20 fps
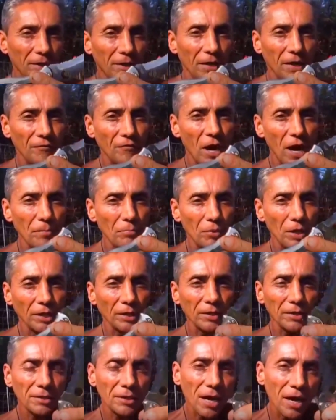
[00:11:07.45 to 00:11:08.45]
And if I
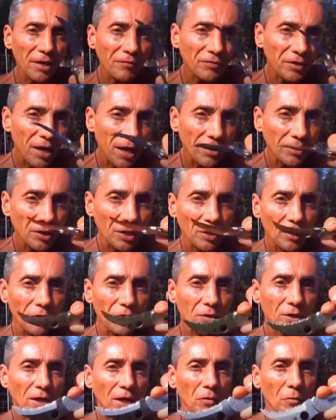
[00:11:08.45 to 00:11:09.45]
bring this knife down
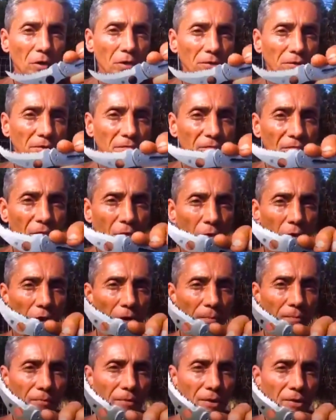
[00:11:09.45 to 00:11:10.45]
here, okay, what is it
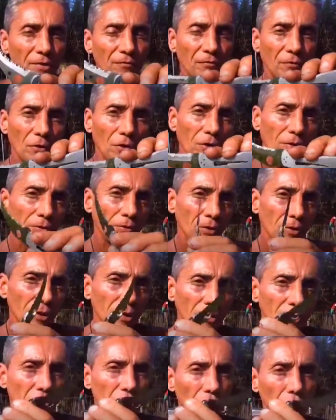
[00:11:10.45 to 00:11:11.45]
for? It's for,
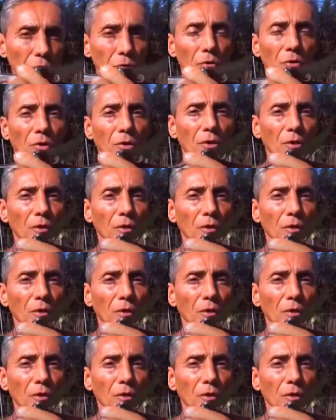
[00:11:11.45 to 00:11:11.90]
it's a tool.